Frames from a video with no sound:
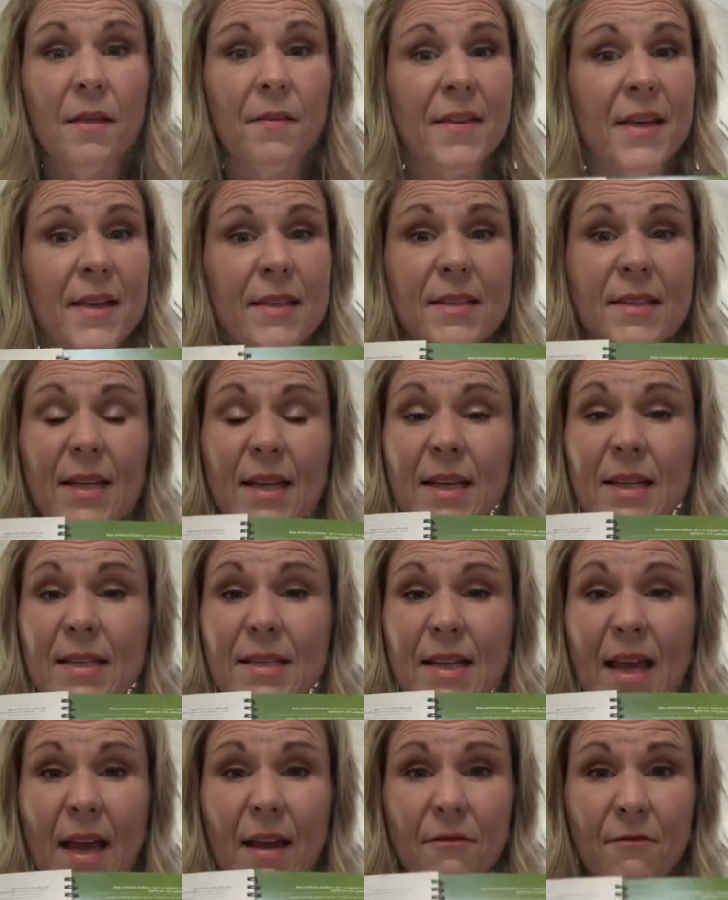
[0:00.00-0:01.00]
This
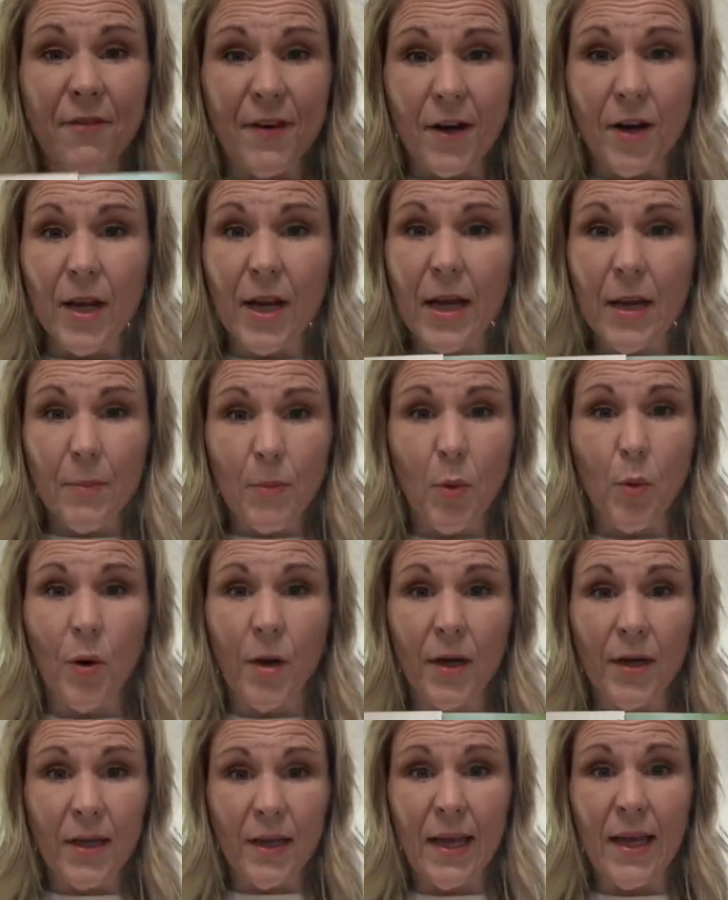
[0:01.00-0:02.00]
is a very
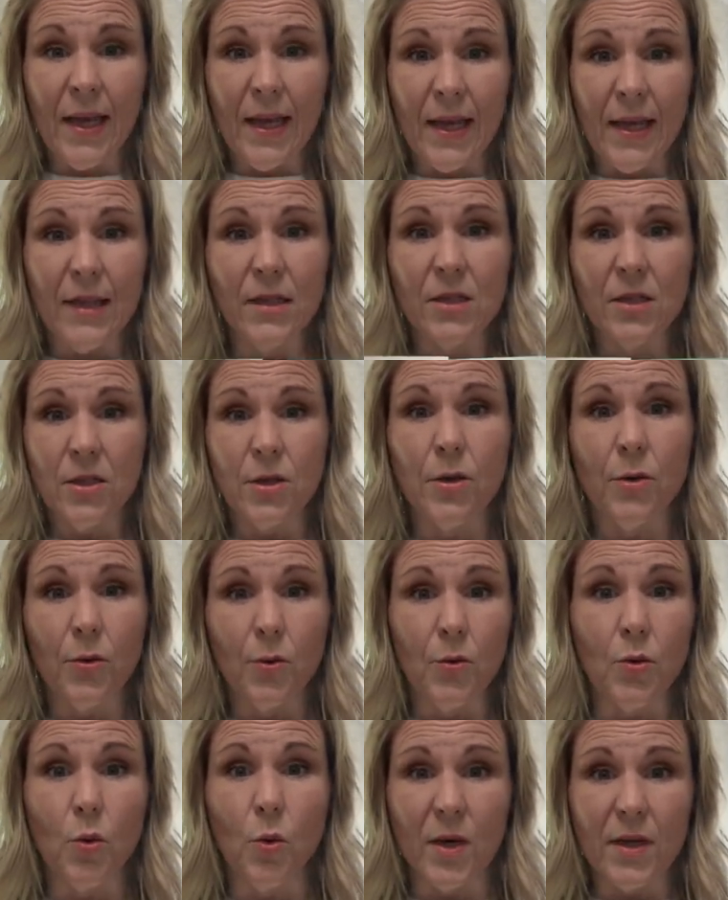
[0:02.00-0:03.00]
important key to
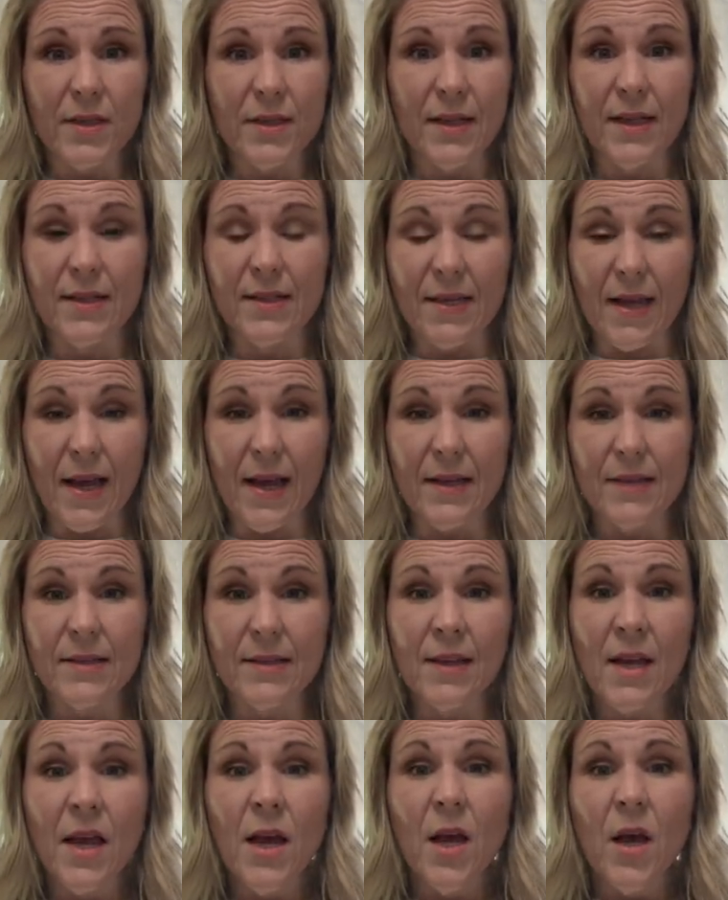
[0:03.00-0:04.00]
your success.